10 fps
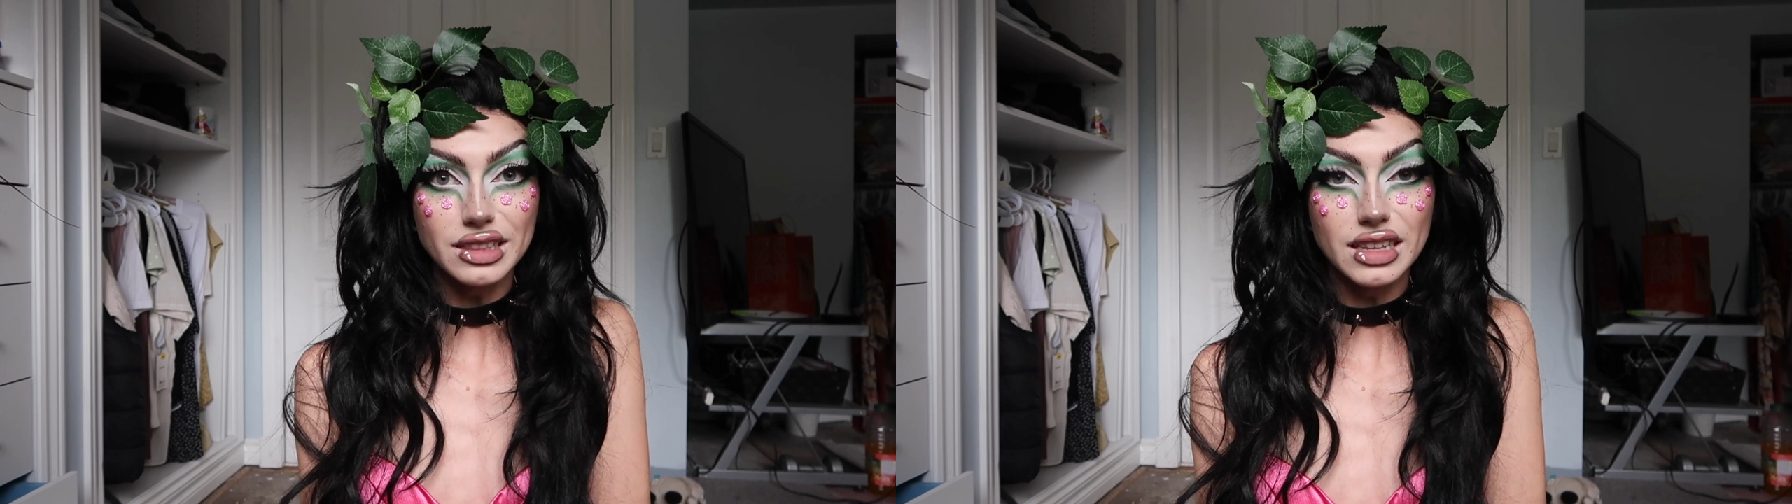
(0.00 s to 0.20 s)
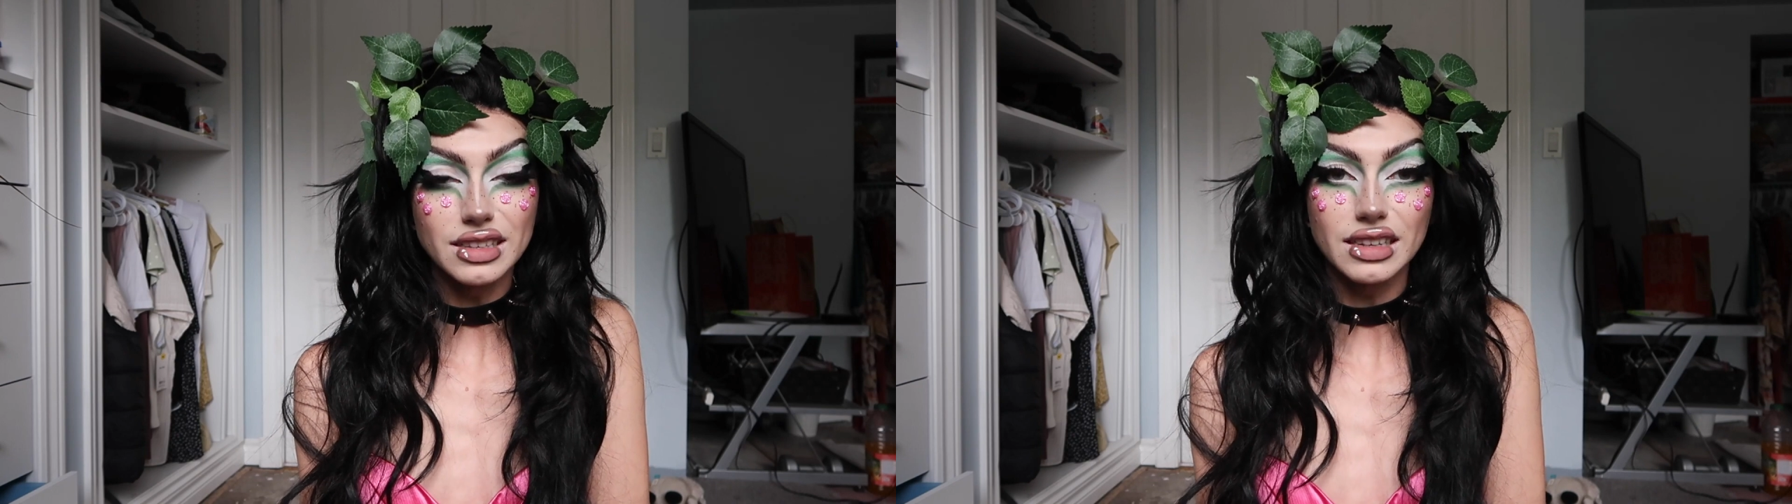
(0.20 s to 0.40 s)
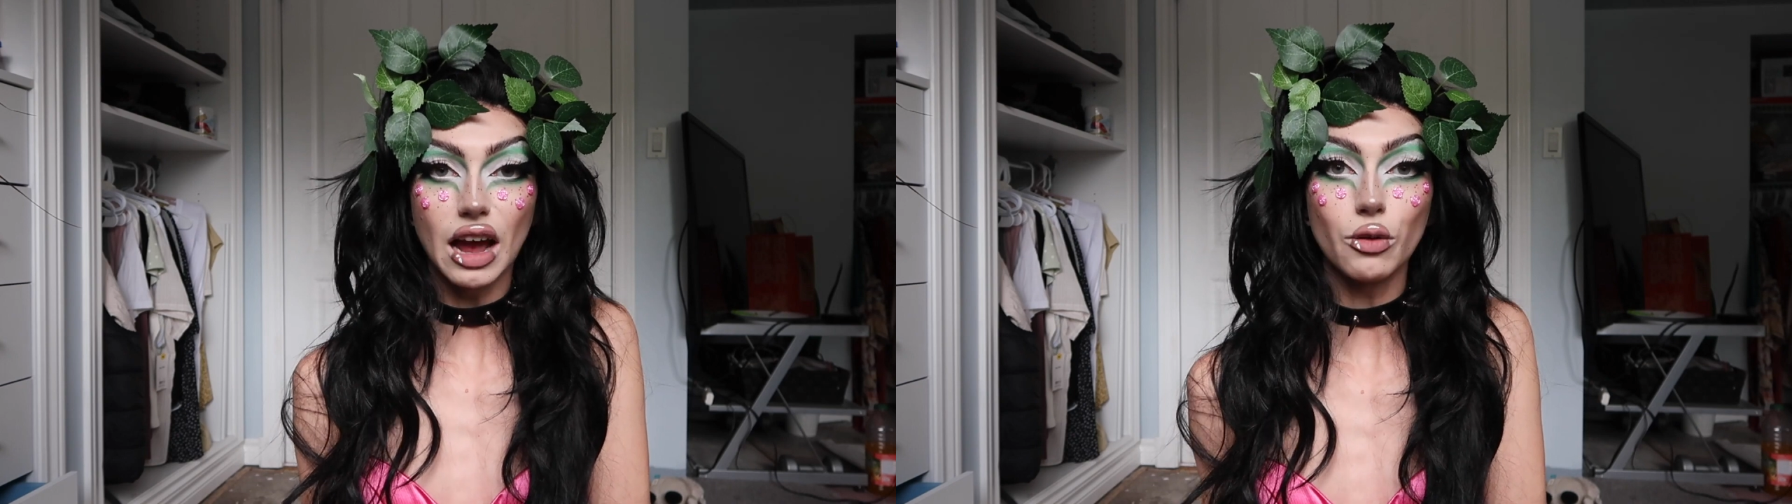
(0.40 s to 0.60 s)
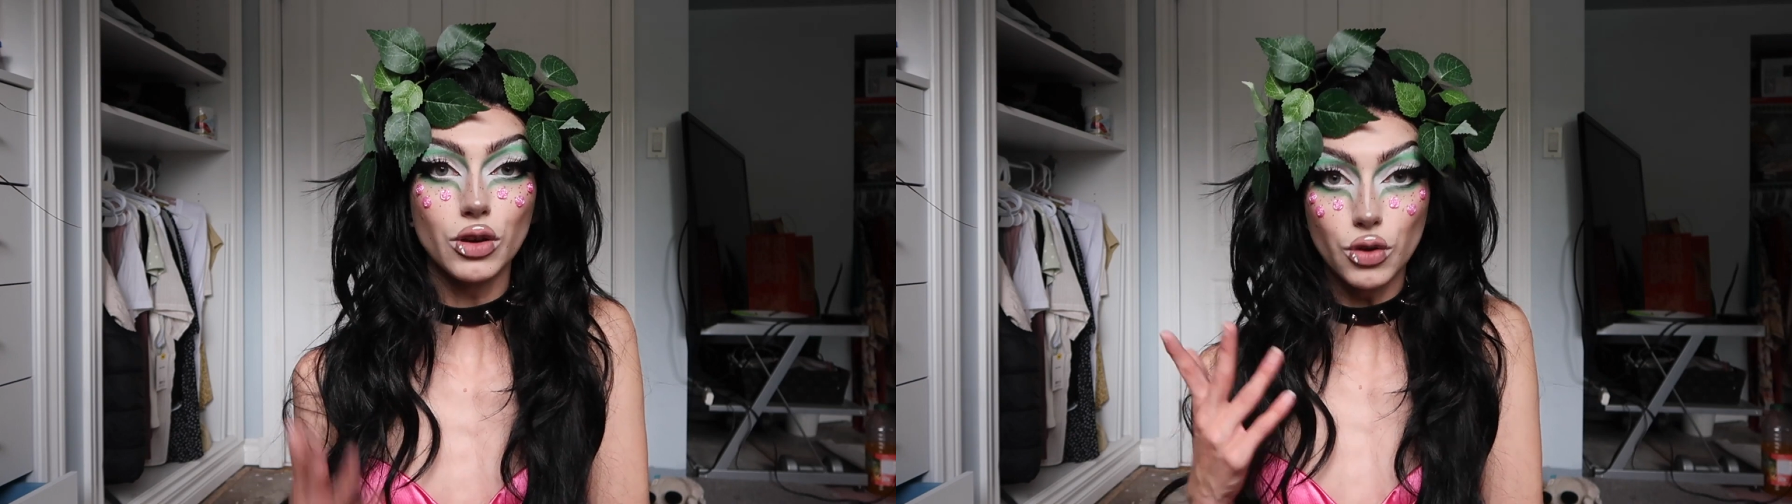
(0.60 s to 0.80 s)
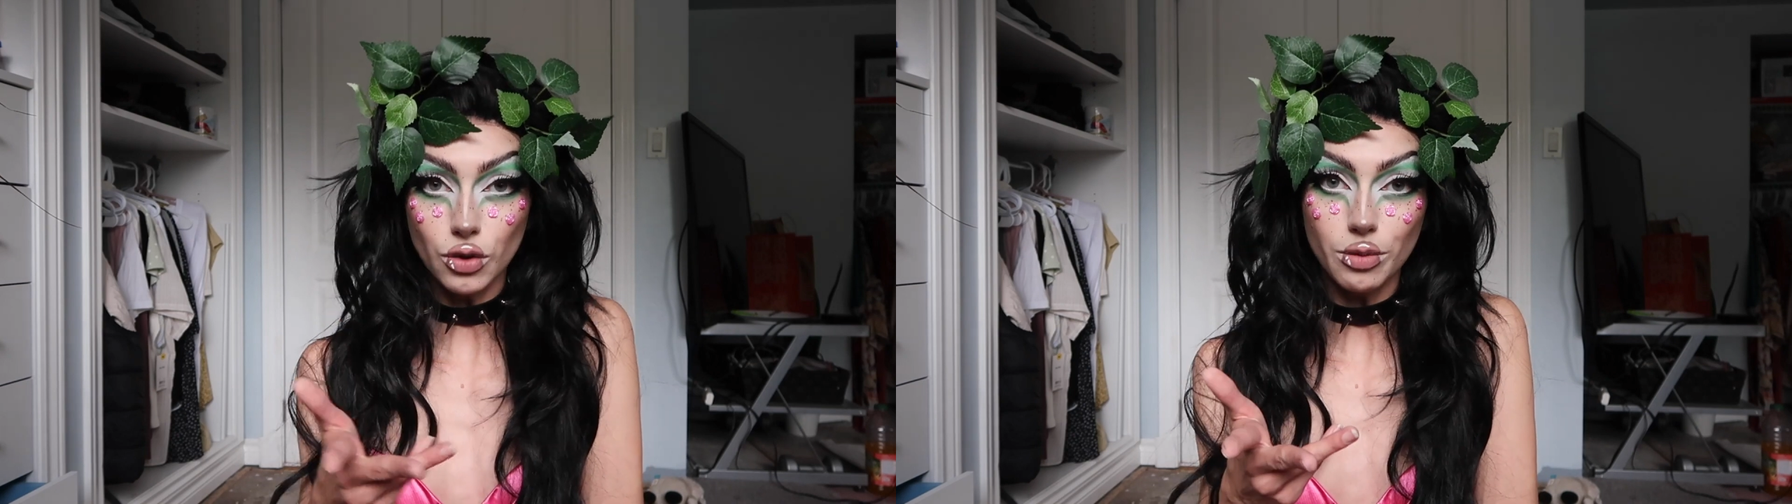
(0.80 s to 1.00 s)
this and how
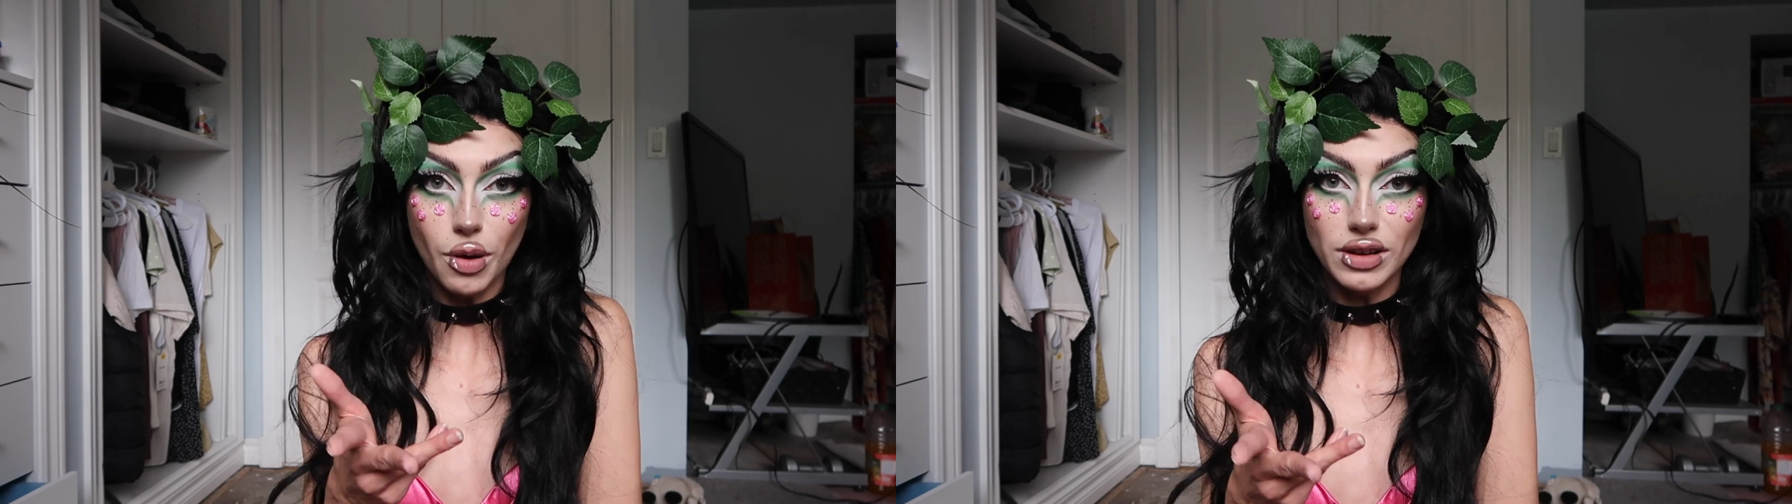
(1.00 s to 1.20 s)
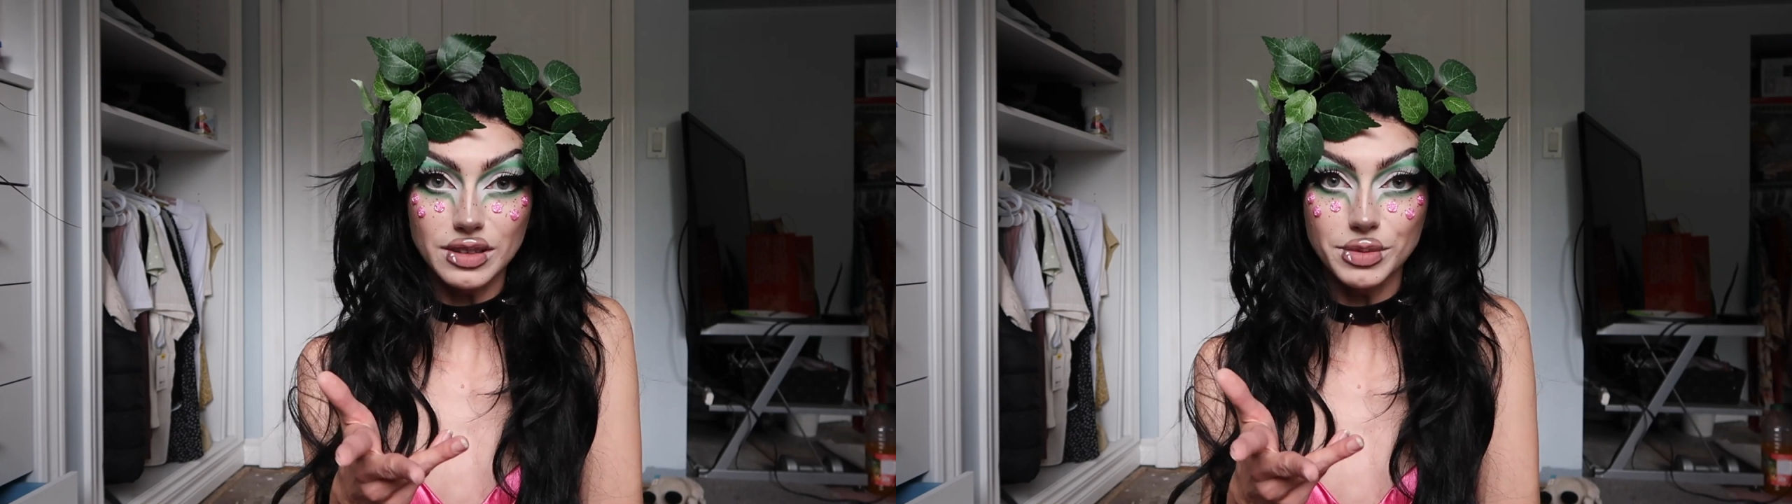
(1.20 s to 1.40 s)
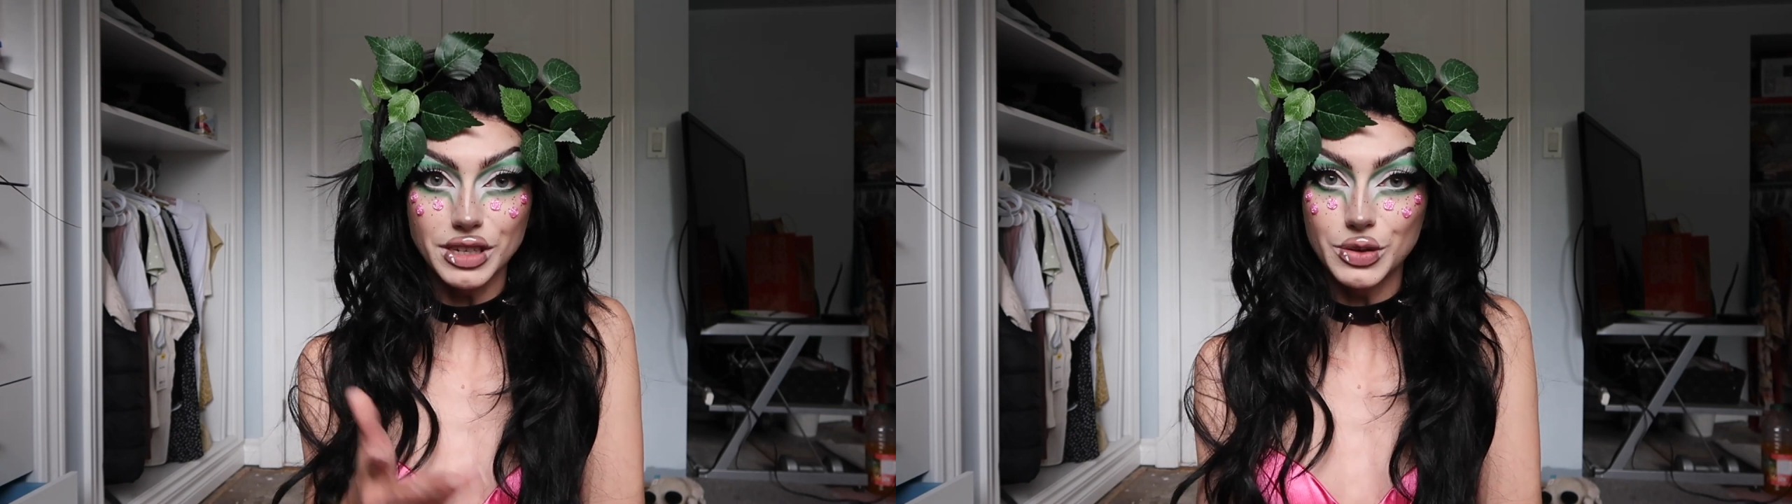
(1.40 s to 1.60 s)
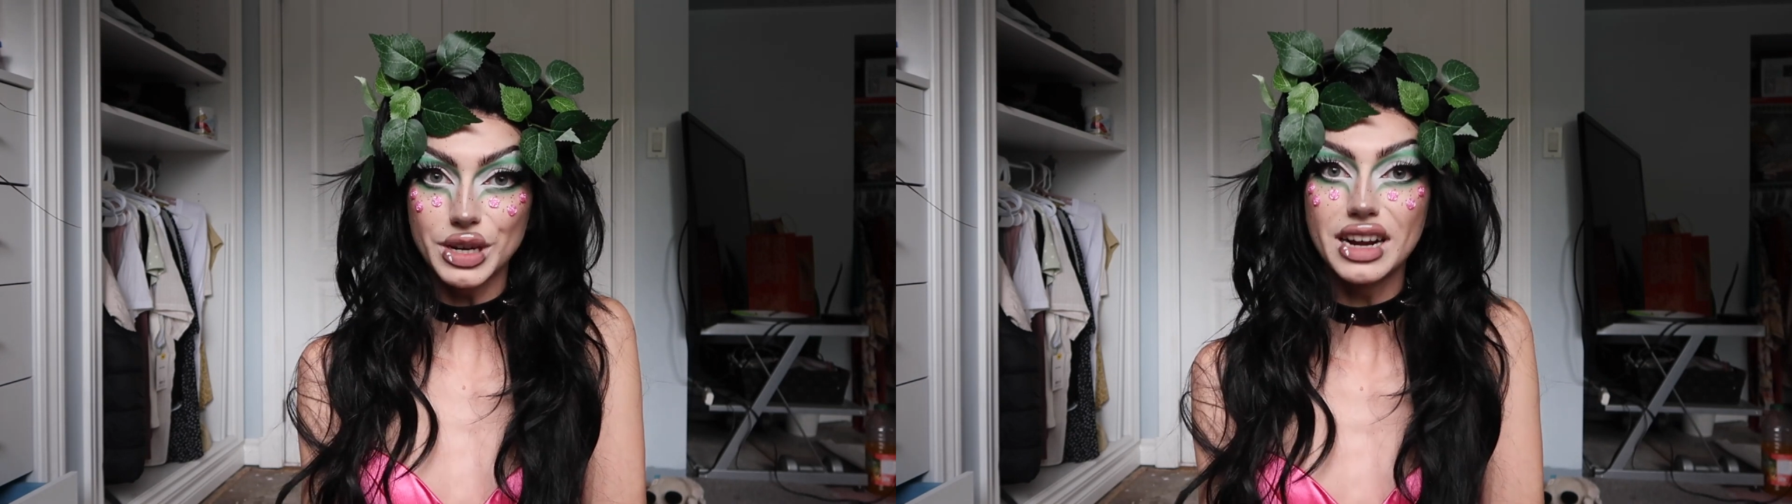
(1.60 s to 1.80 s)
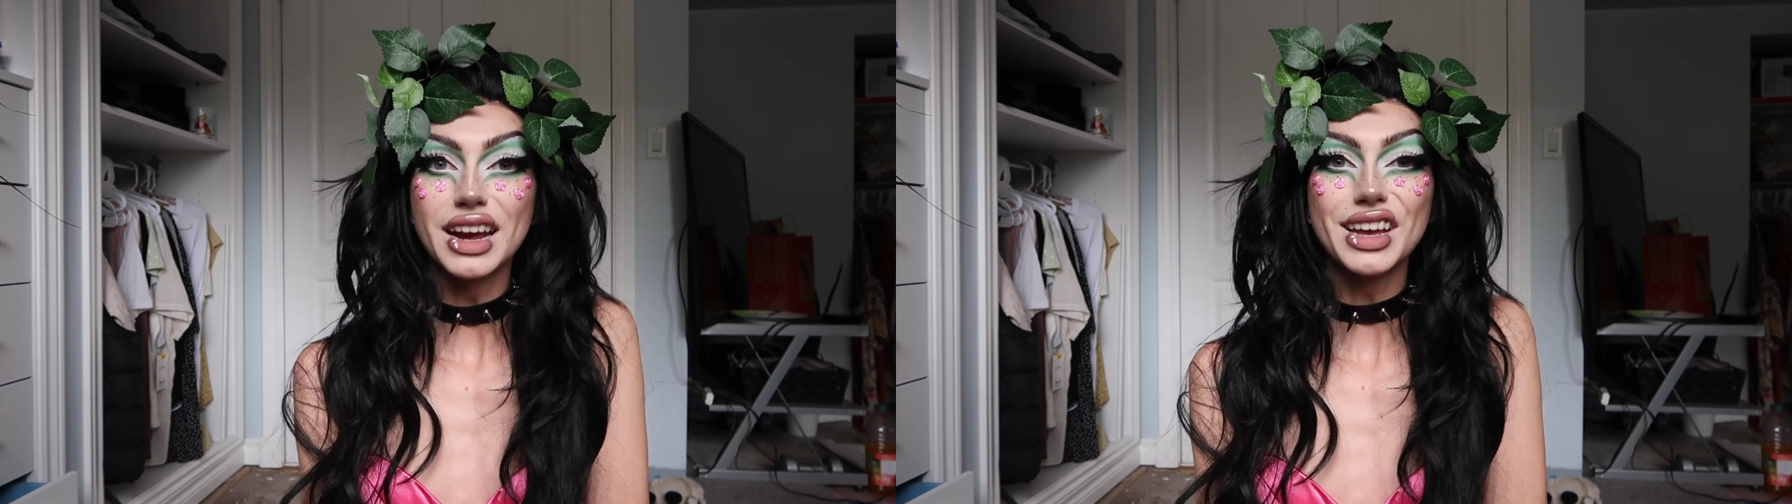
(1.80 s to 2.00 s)
you could possibly do it,